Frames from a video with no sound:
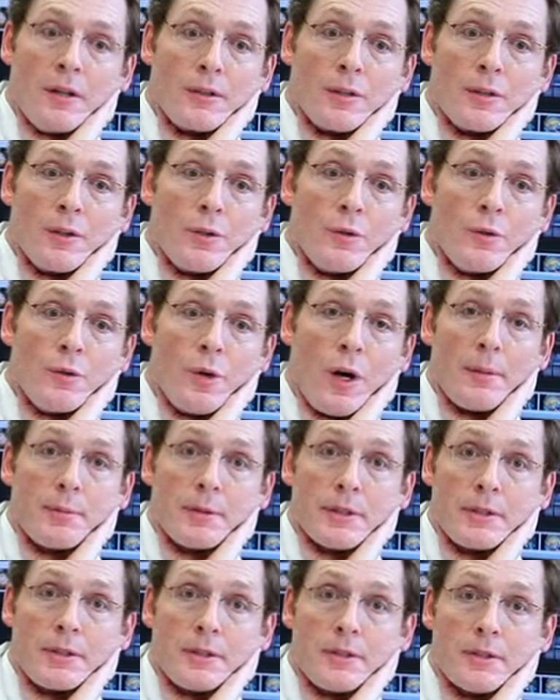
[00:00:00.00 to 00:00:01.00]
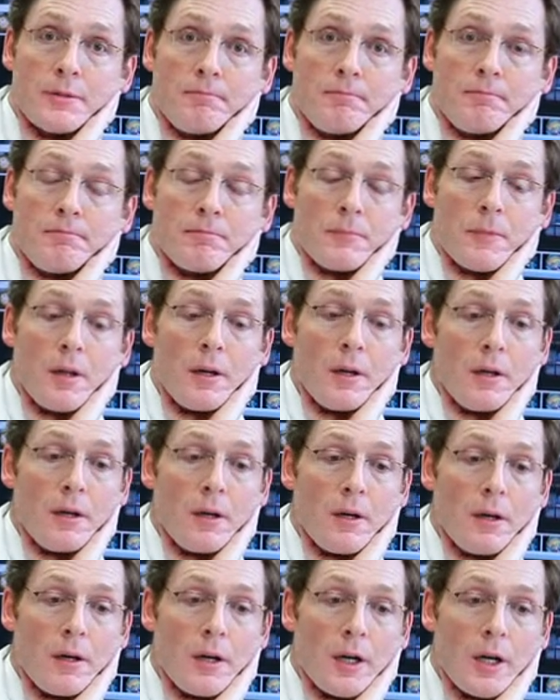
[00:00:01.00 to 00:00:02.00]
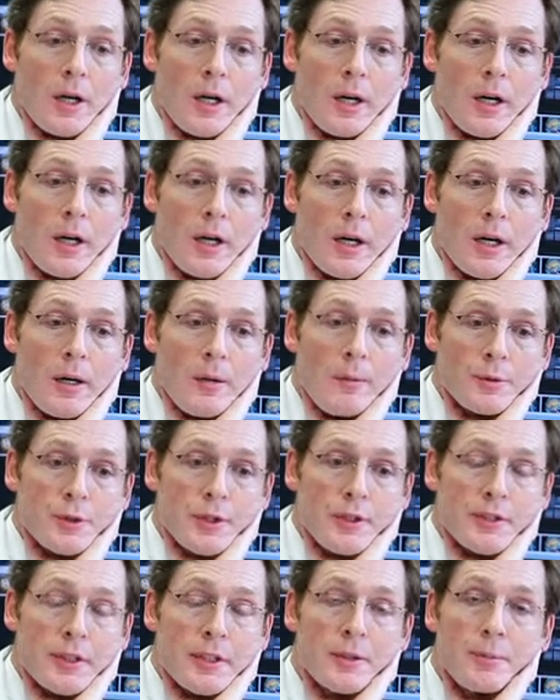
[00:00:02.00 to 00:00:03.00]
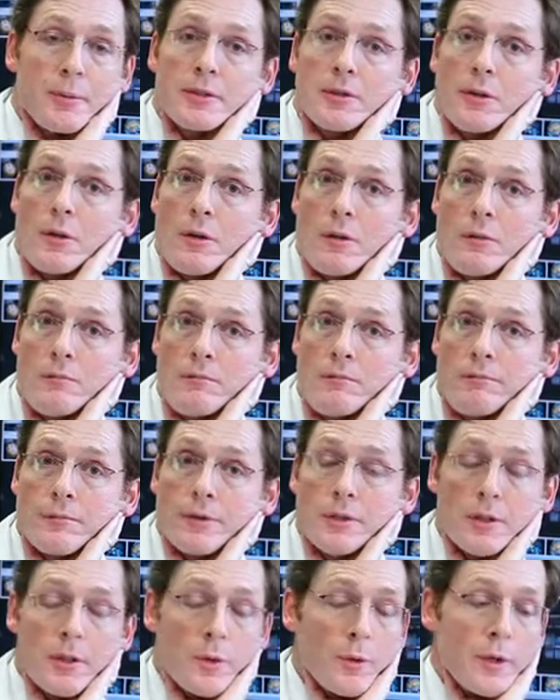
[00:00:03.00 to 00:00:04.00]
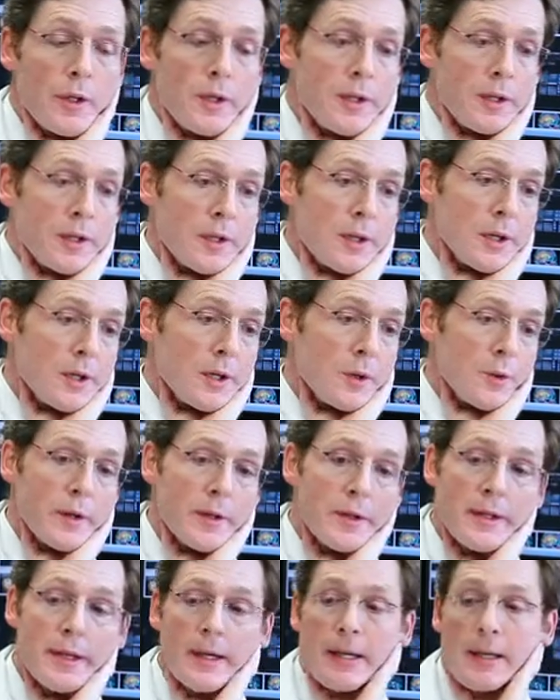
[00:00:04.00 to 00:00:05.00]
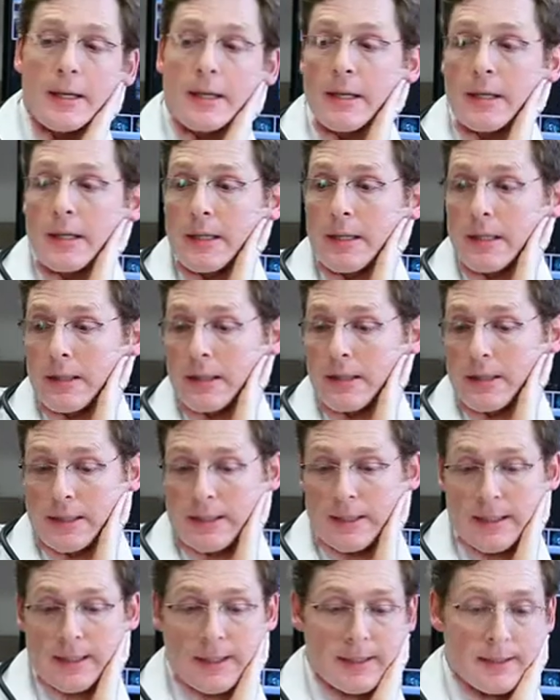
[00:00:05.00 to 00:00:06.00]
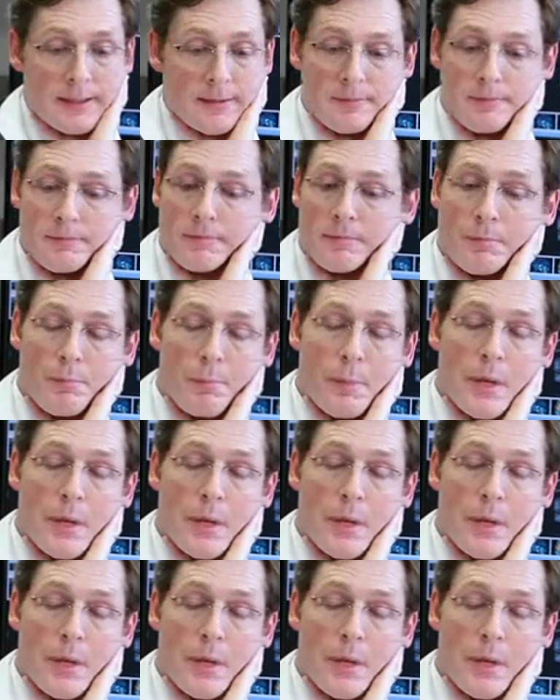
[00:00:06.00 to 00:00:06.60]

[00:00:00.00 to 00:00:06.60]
Two options. Um, she's six months old, so we can go with a um,